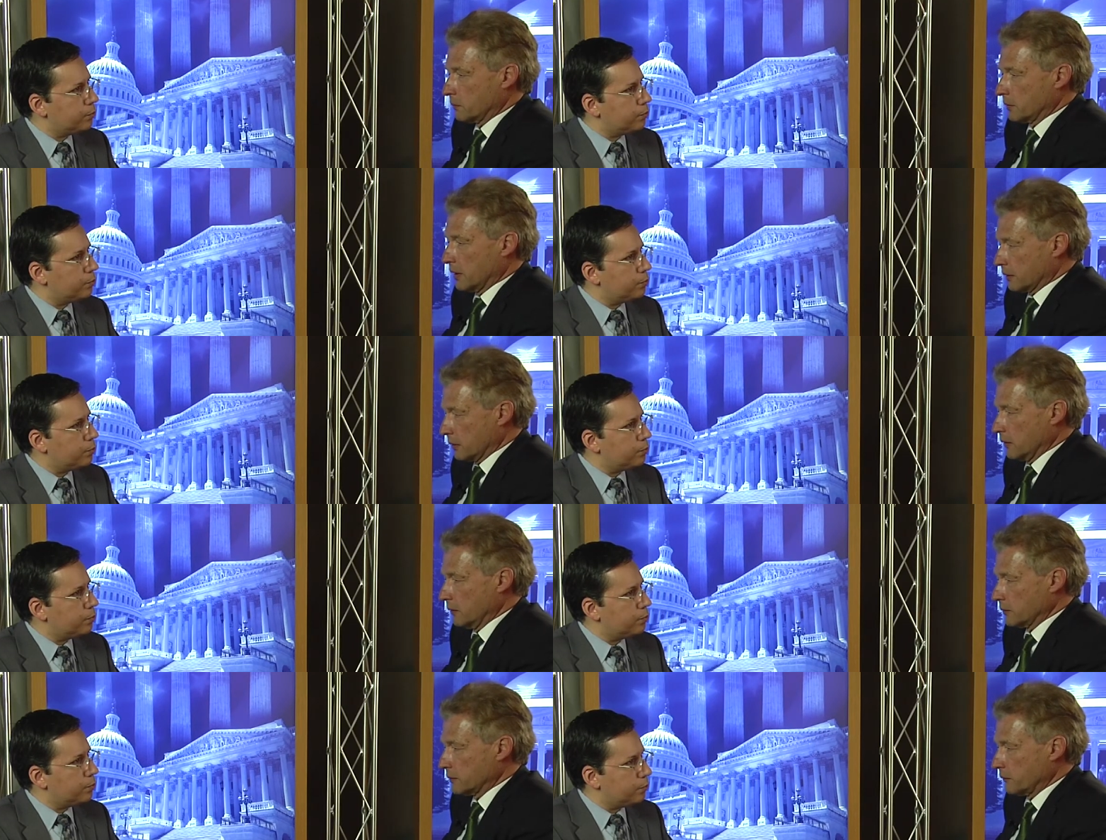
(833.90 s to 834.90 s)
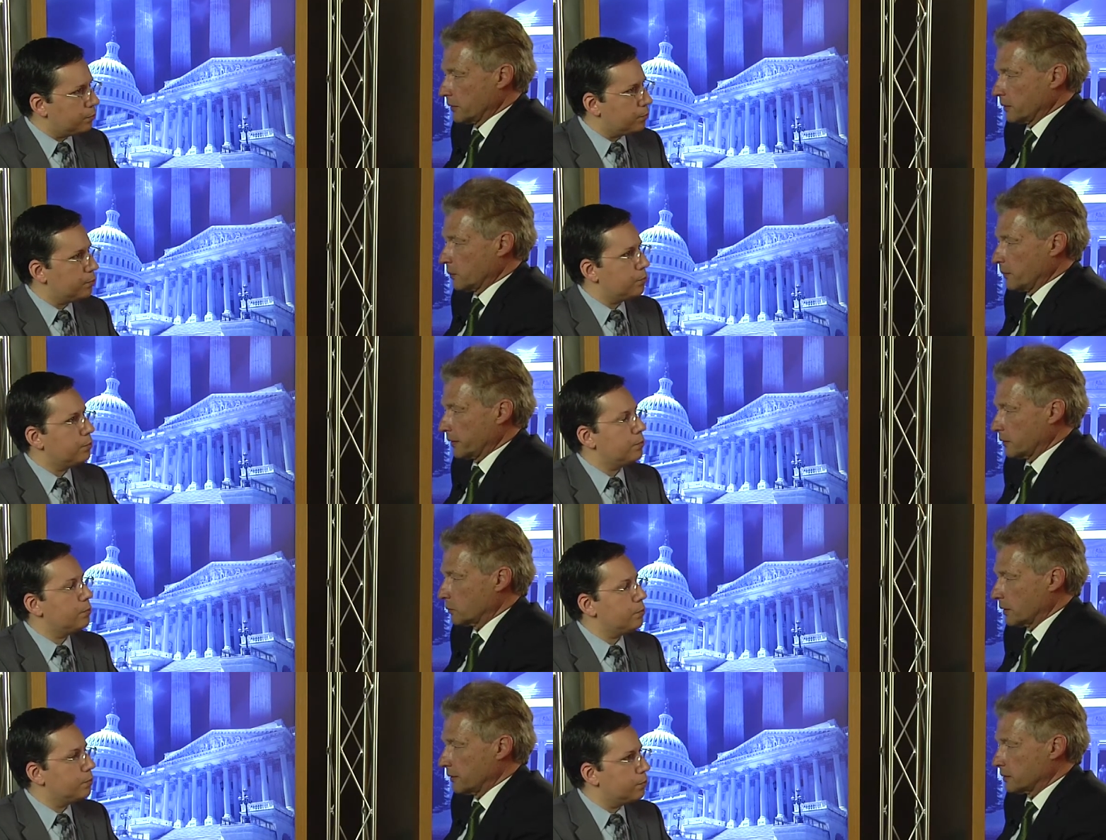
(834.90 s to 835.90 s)
Speaker 1: dark clouds on the diplomatic
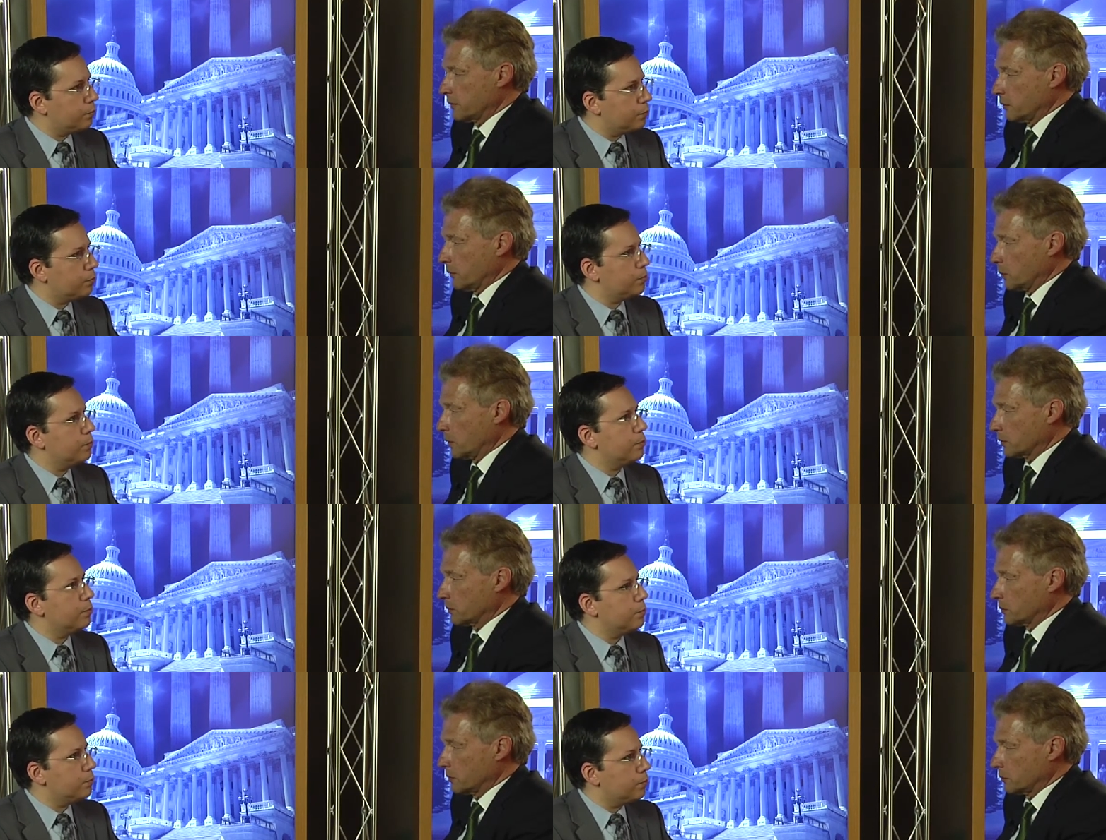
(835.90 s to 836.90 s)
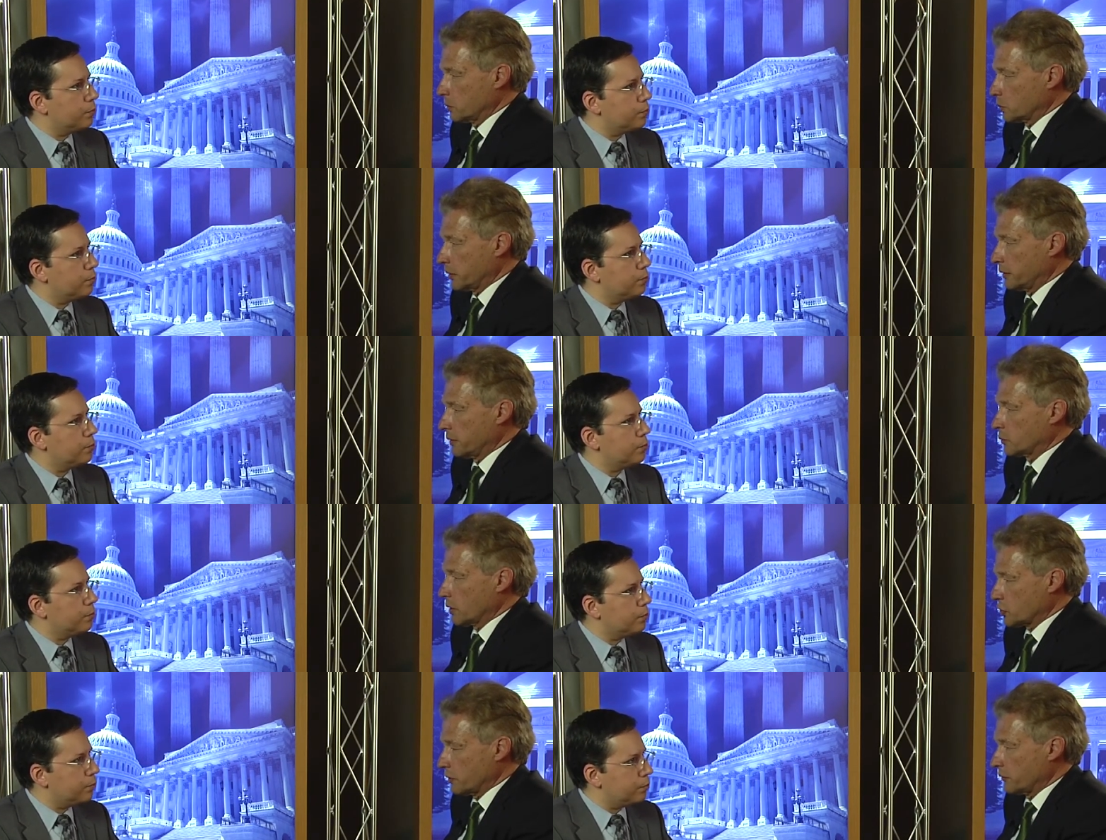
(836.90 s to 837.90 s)
horizon when, you, when we look to Ukraine and
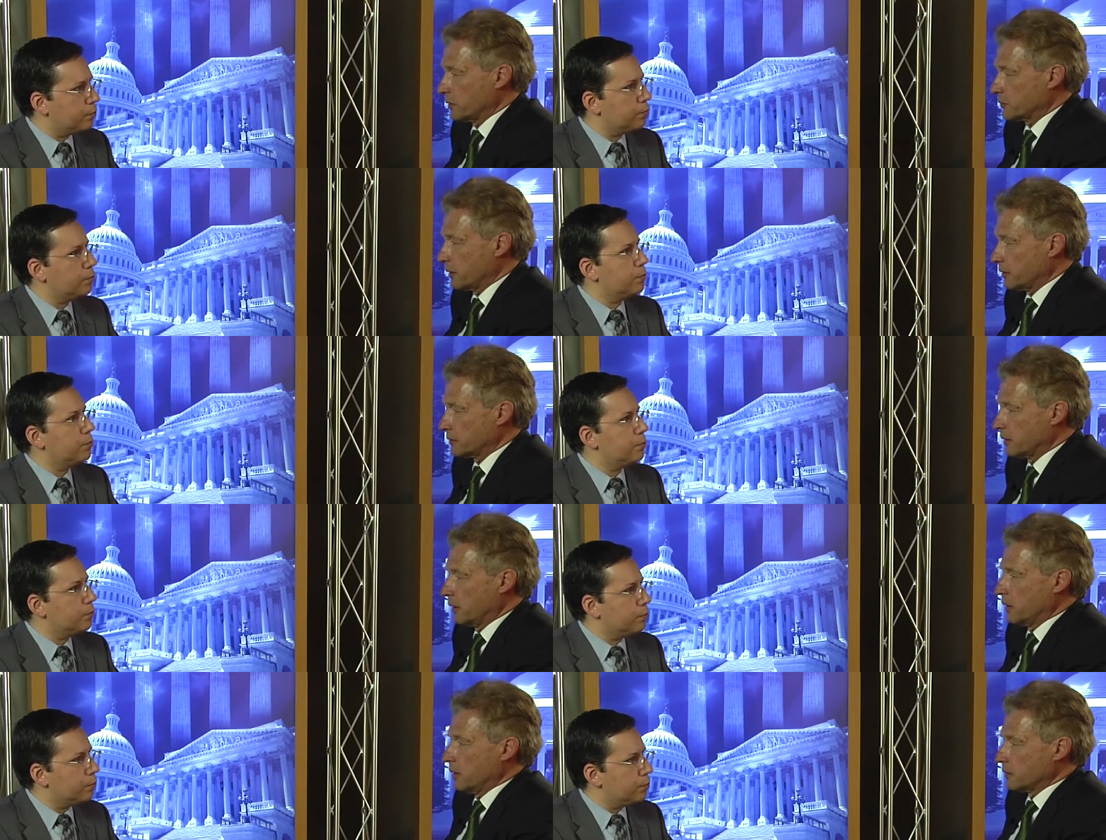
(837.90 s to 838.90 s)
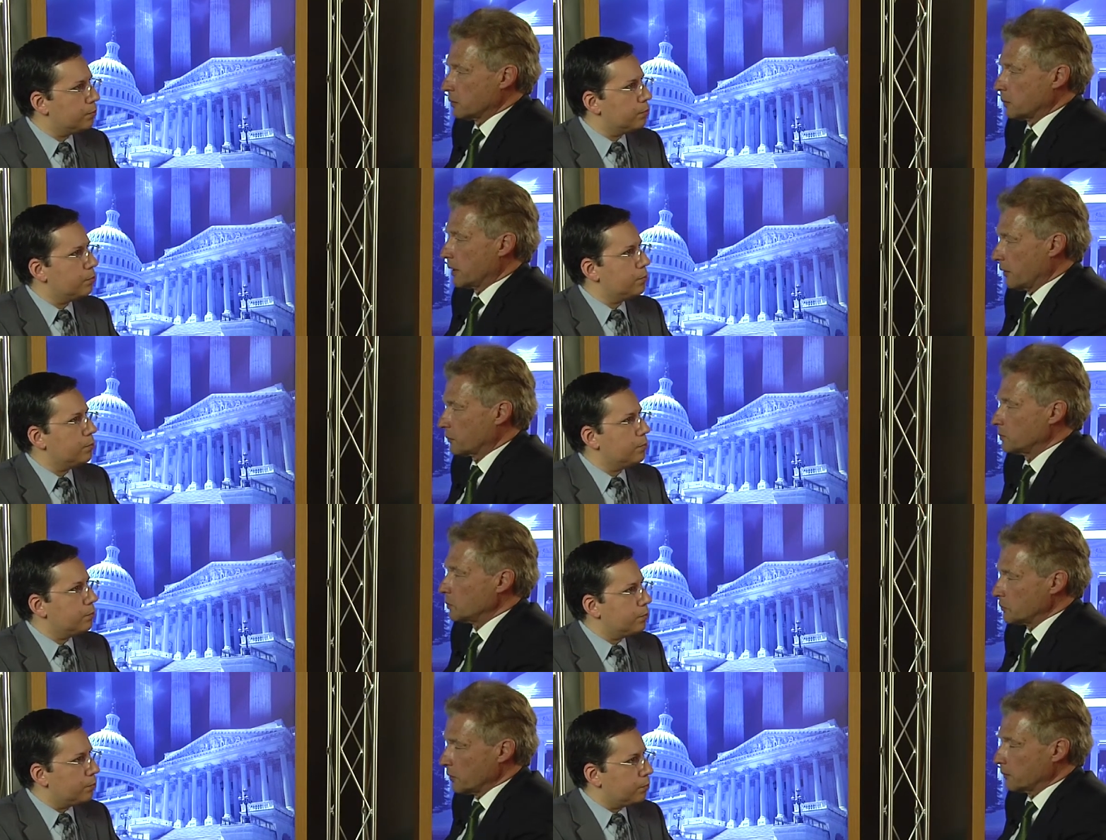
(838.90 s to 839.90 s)
Russia these days. So we have to
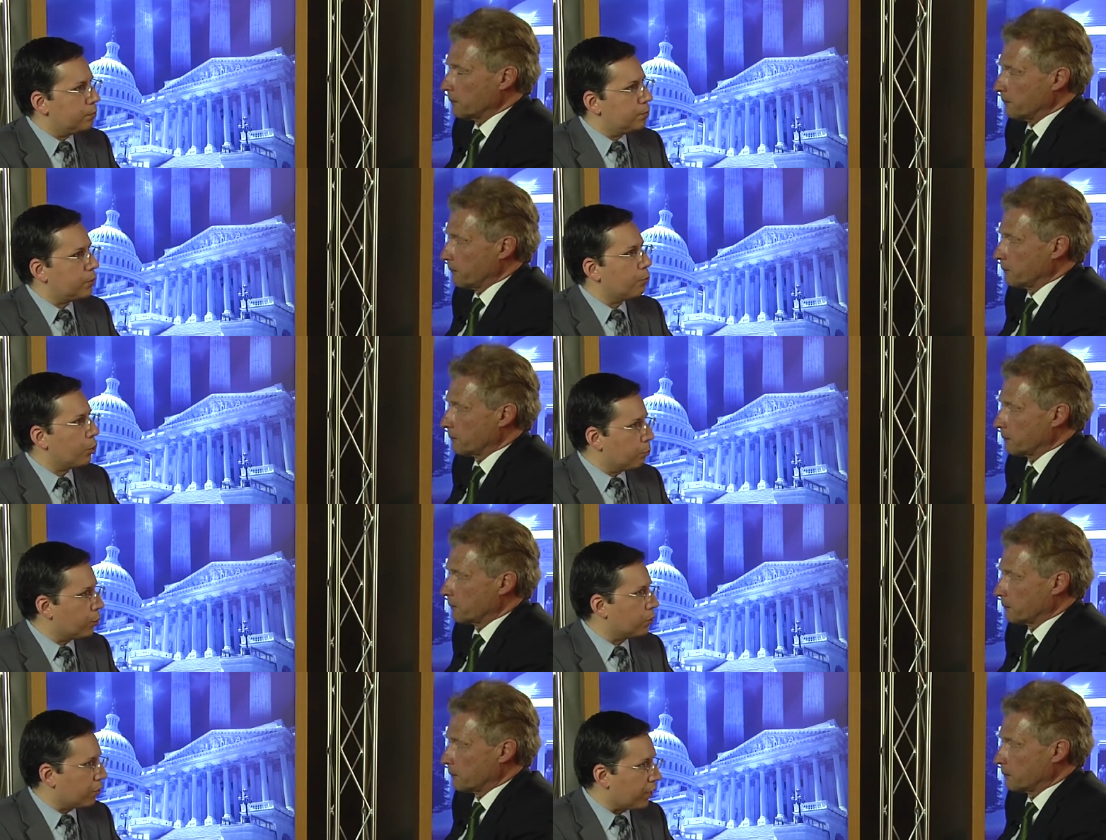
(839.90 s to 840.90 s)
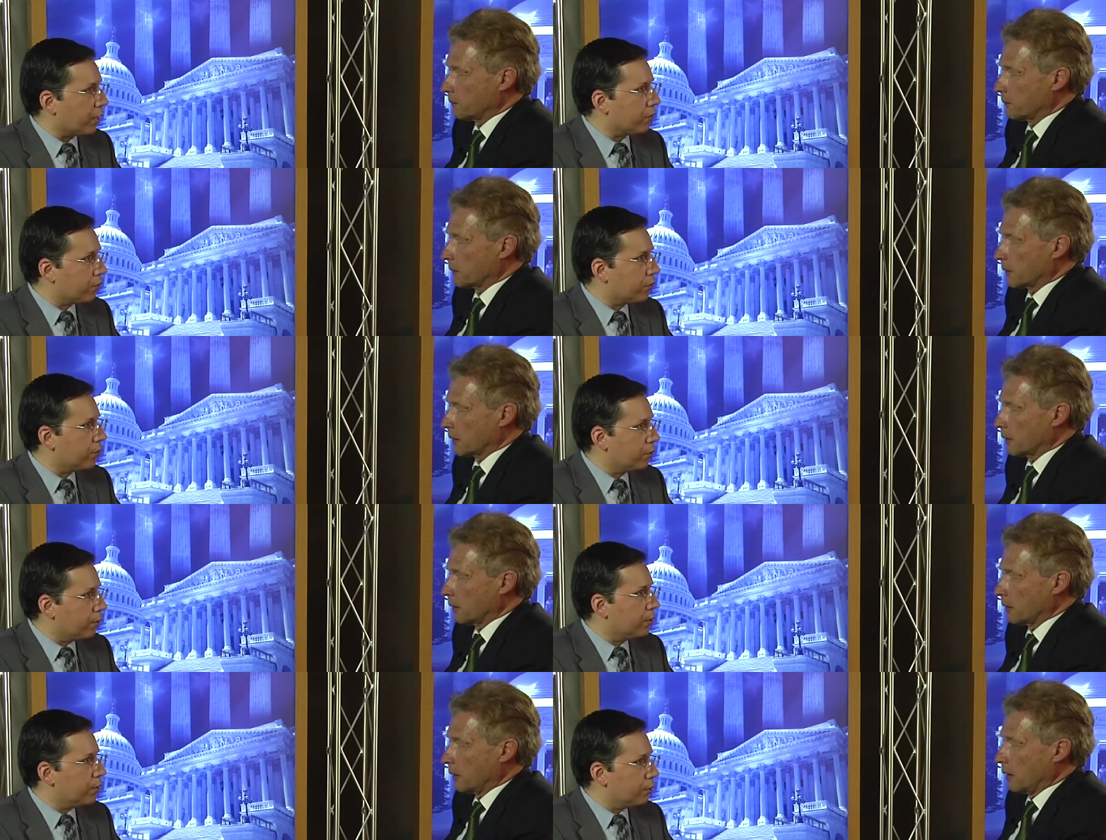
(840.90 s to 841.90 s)
move on. There are more important things
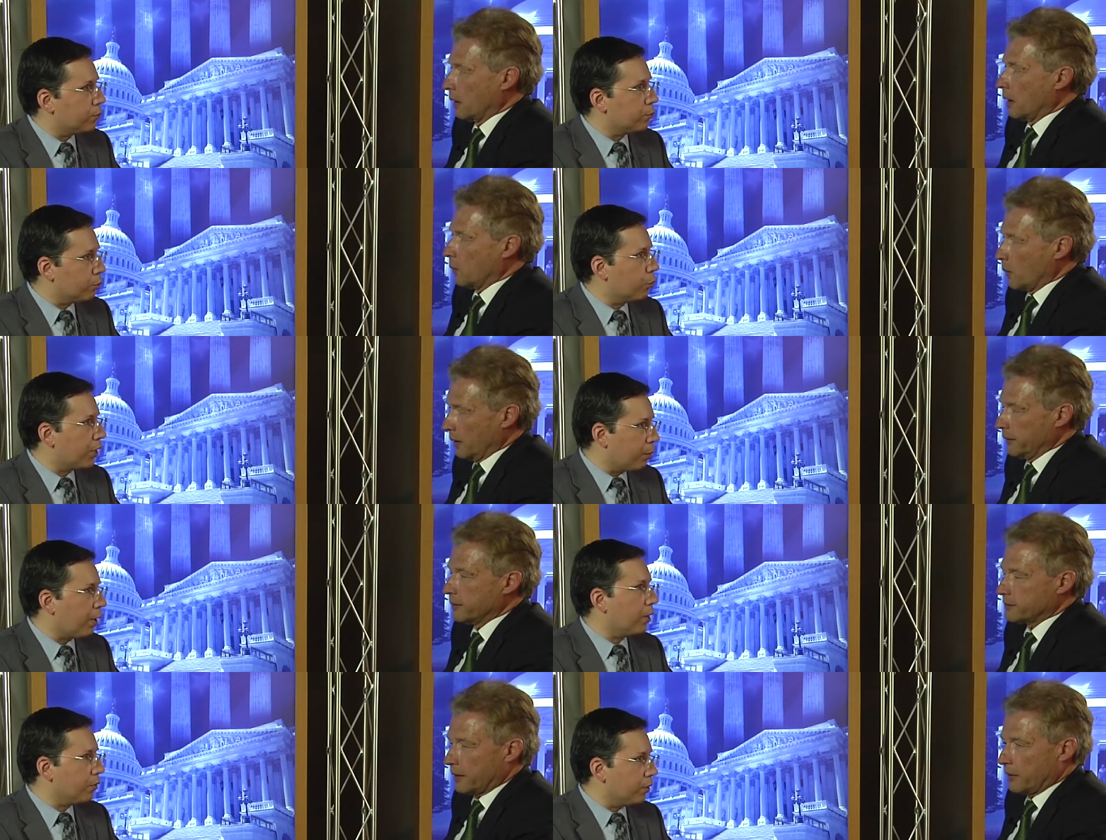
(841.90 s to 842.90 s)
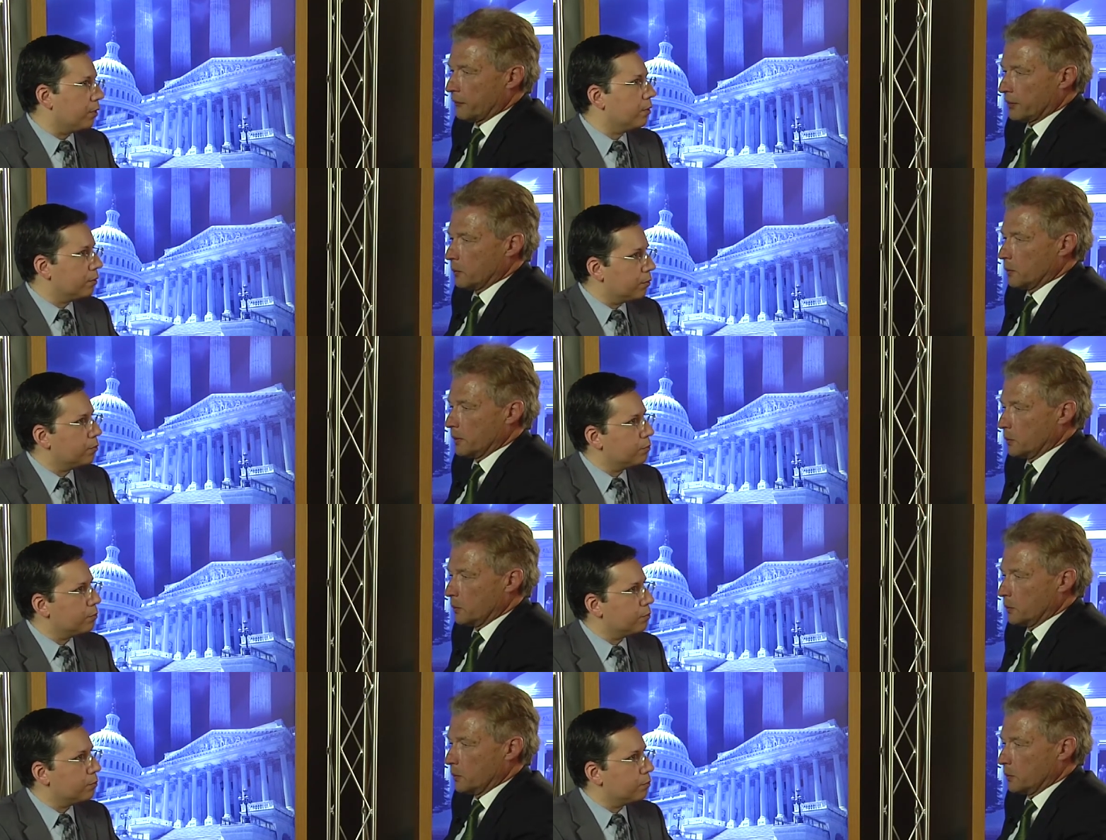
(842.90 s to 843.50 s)
to, to well, worry yes, about. I, I think we,